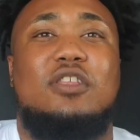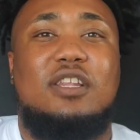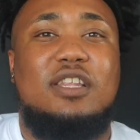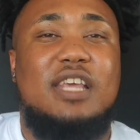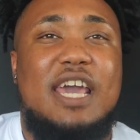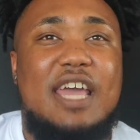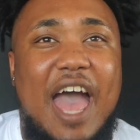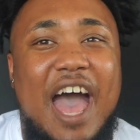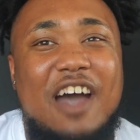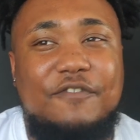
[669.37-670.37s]
the day
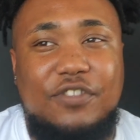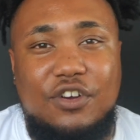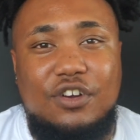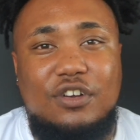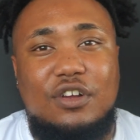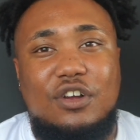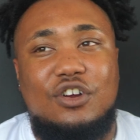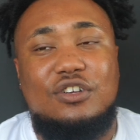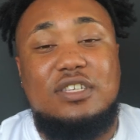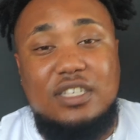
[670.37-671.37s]
after
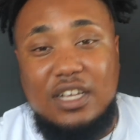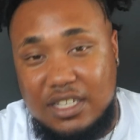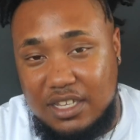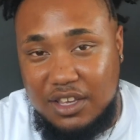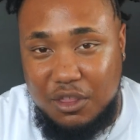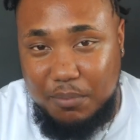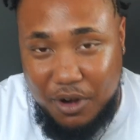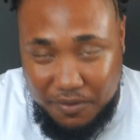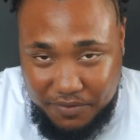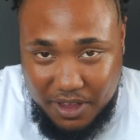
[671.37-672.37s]
her 60th
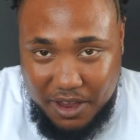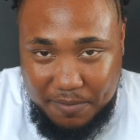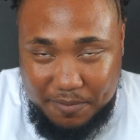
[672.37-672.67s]
birthday,